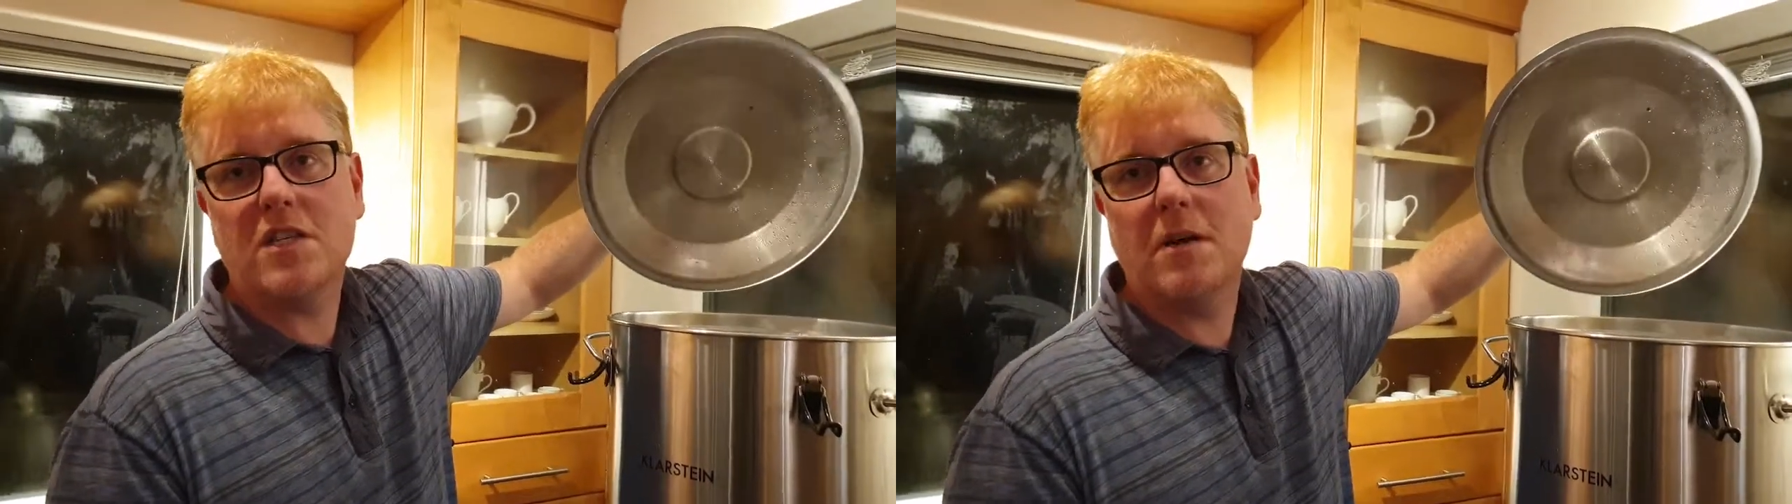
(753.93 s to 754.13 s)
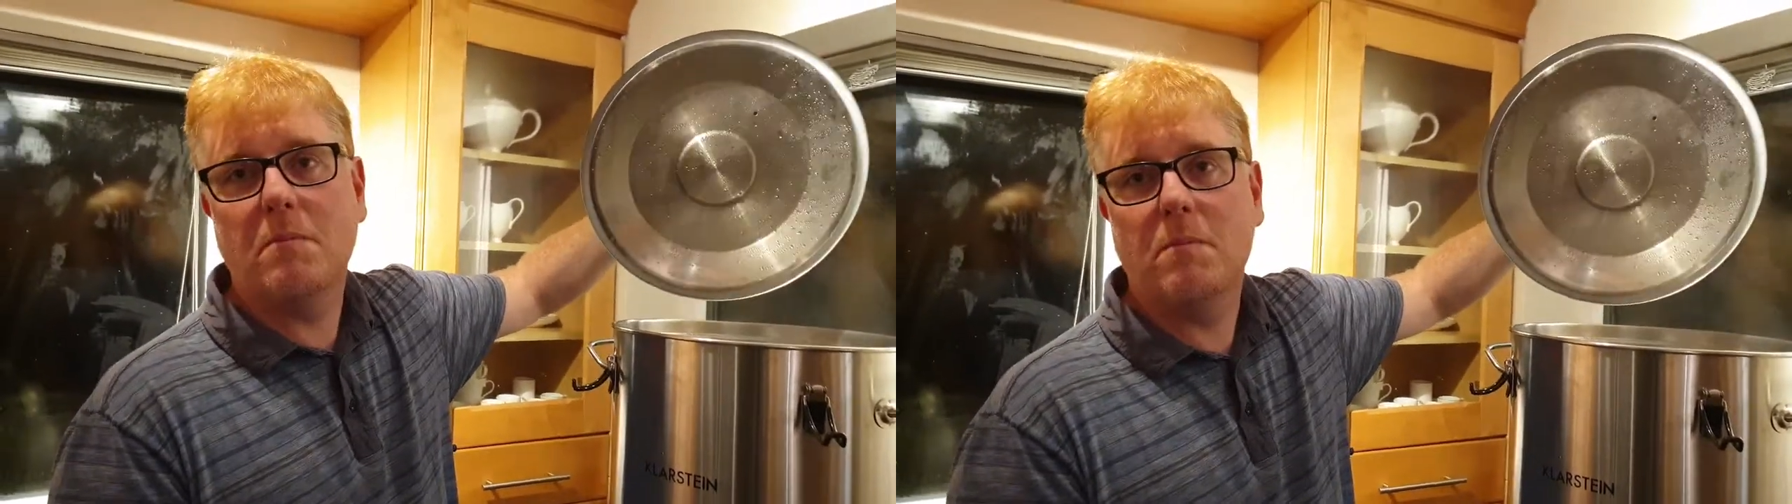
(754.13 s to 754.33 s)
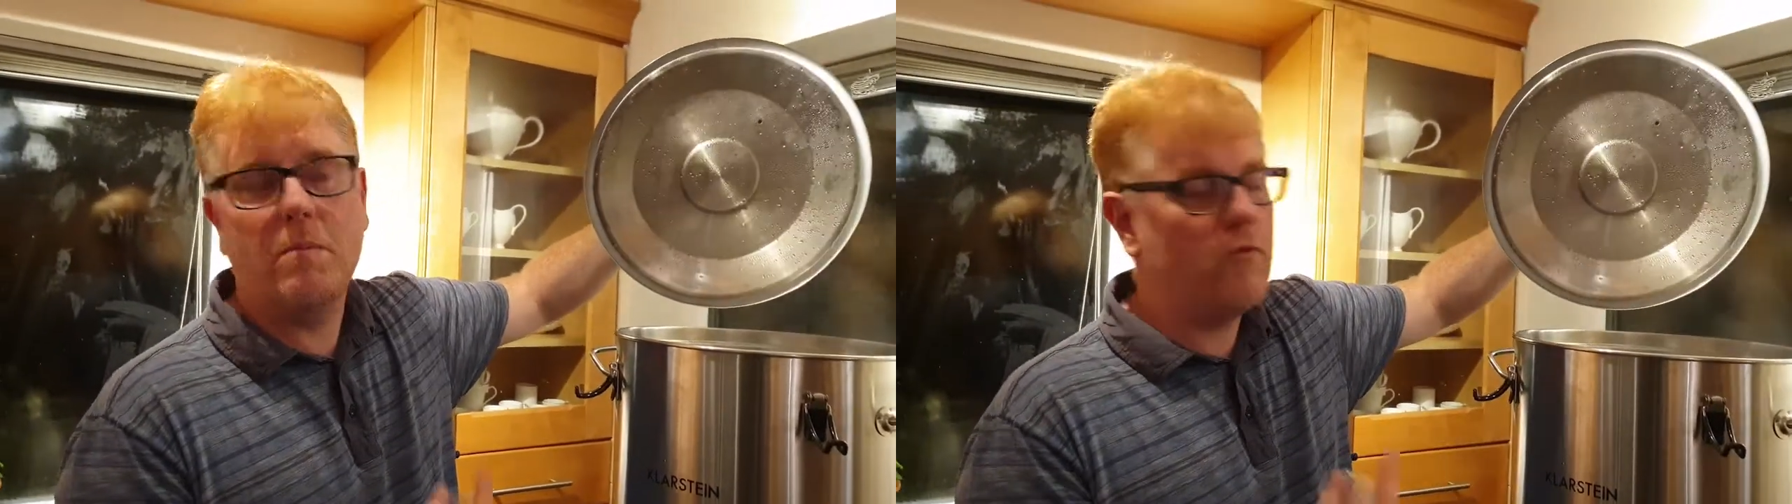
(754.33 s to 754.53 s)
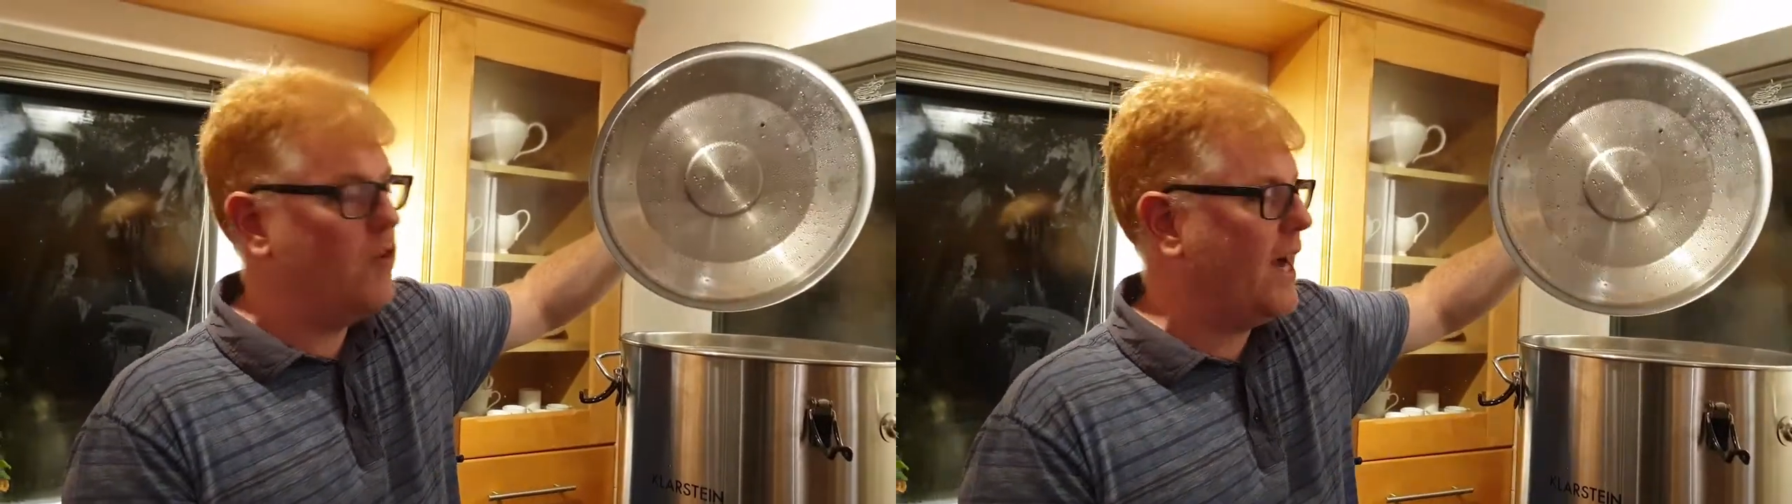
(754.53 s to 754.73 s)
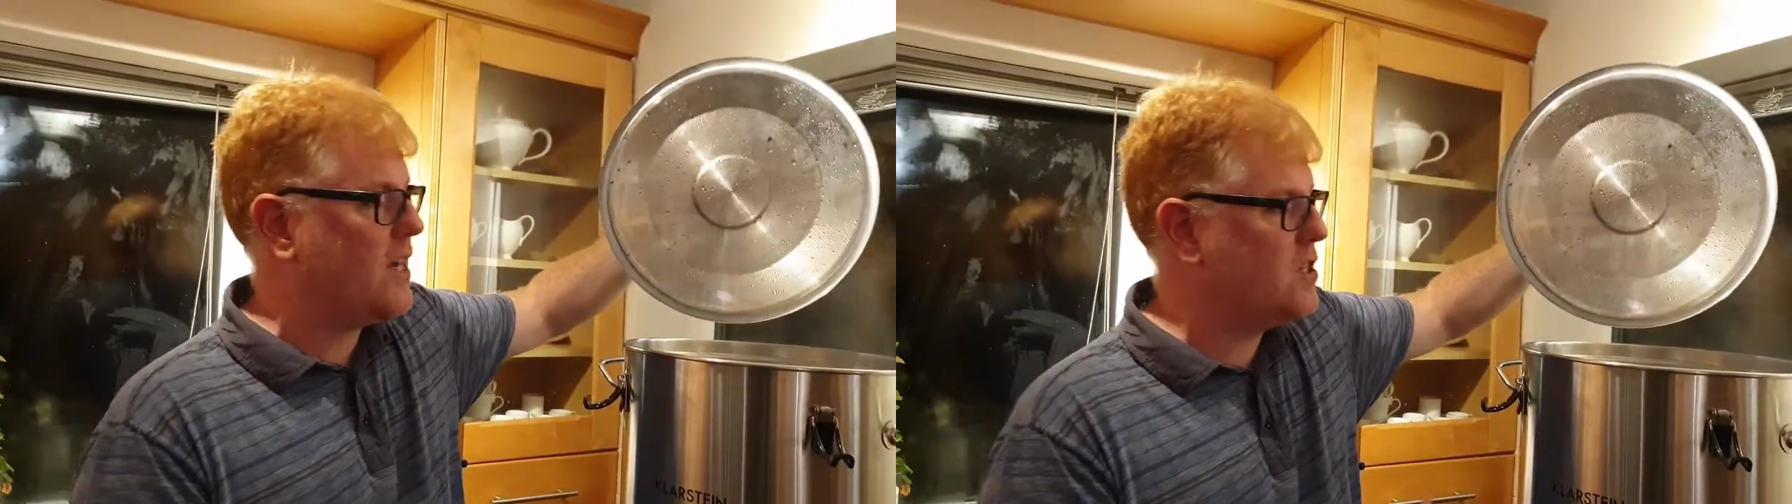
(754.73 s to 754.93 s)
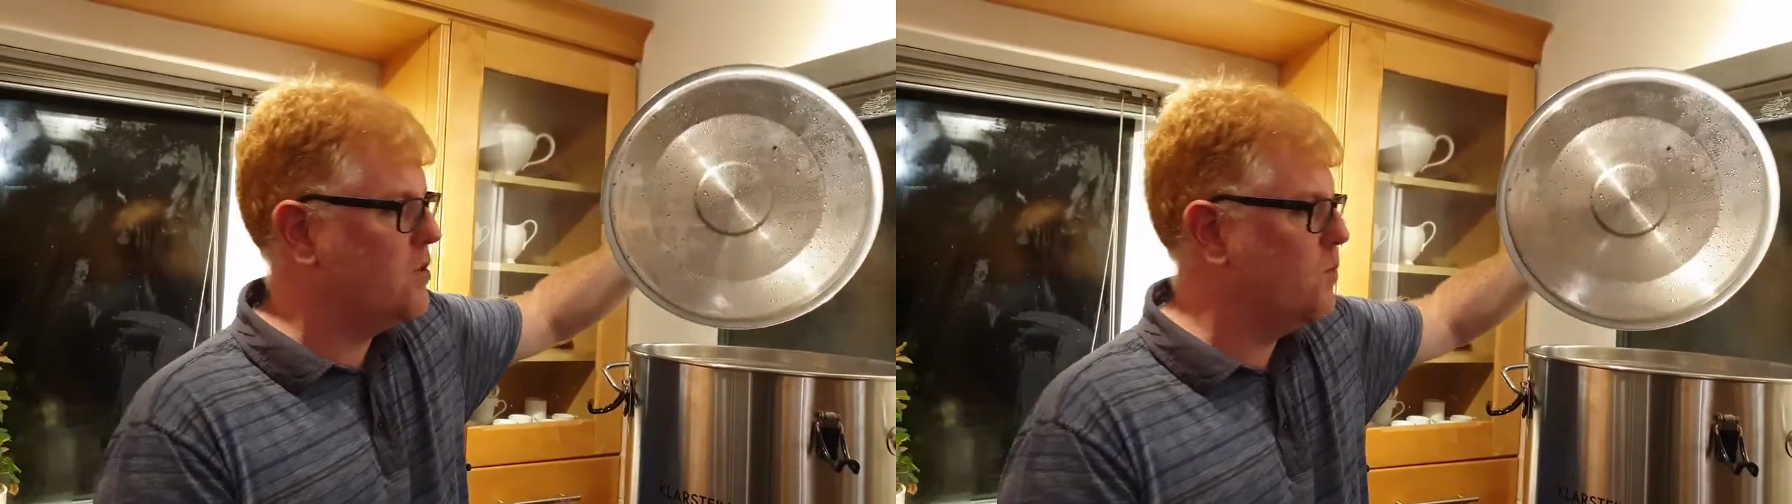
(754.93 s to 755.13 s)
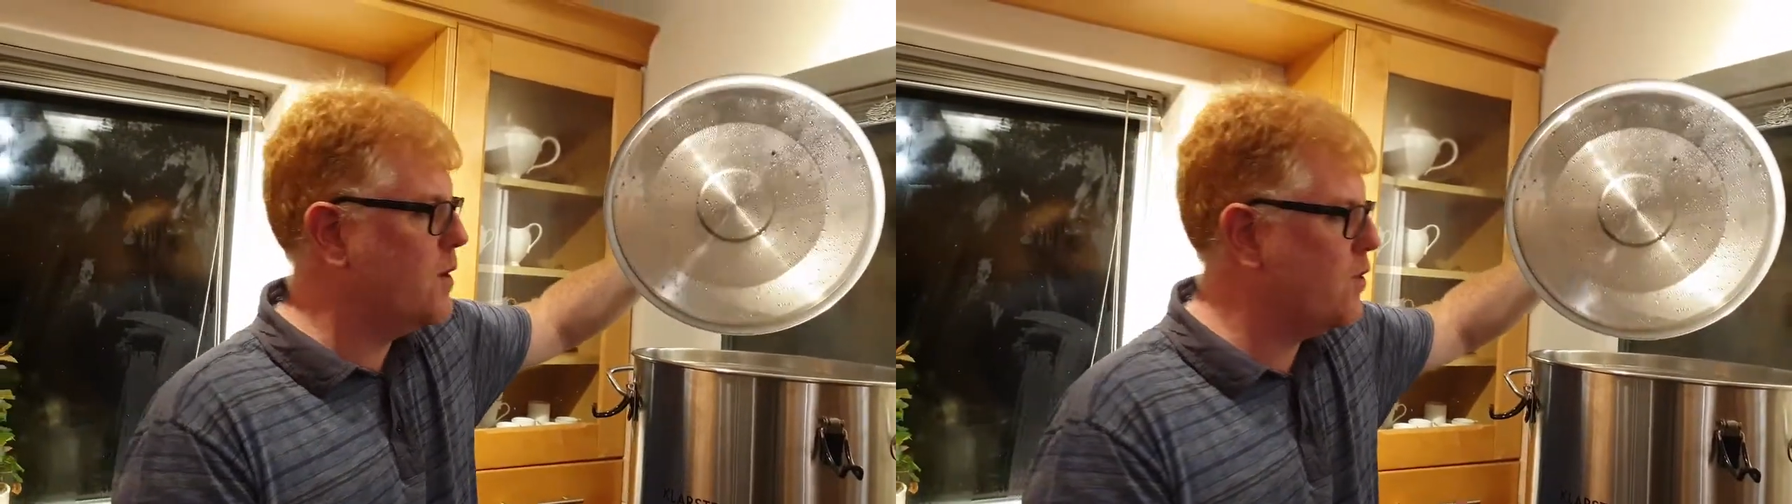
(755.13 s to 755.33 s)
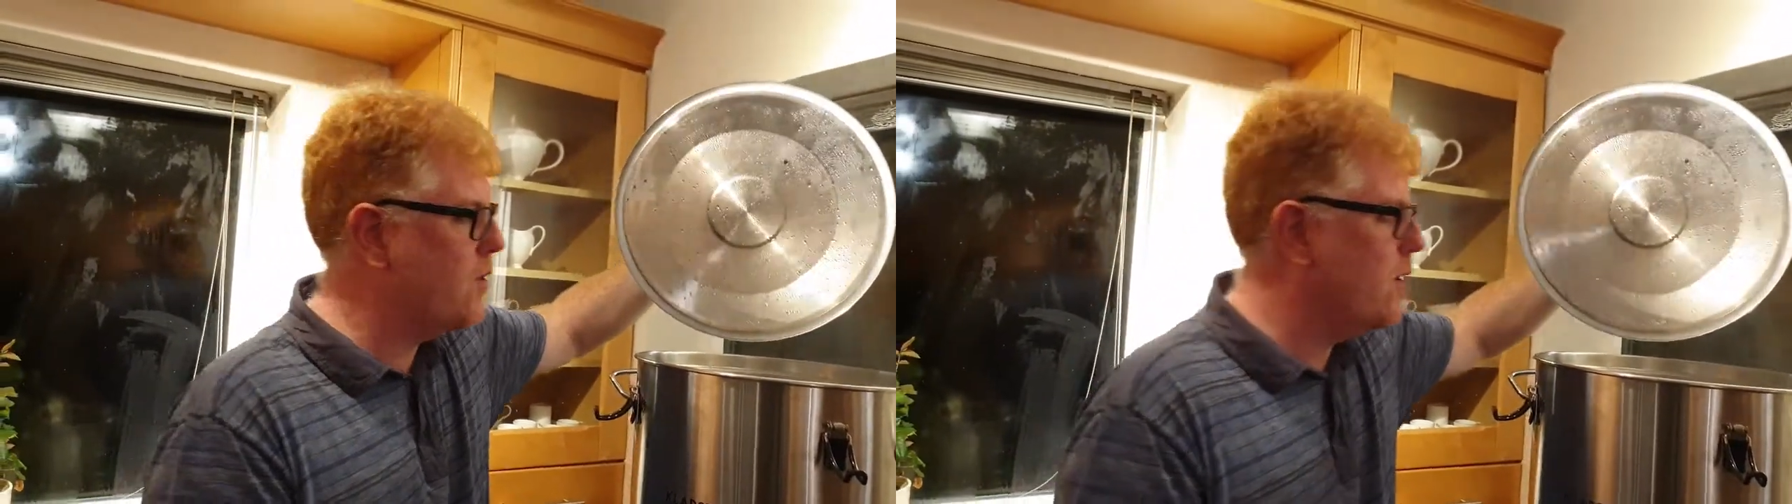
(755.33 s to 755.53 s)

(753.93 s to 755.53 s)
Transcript: some reaction with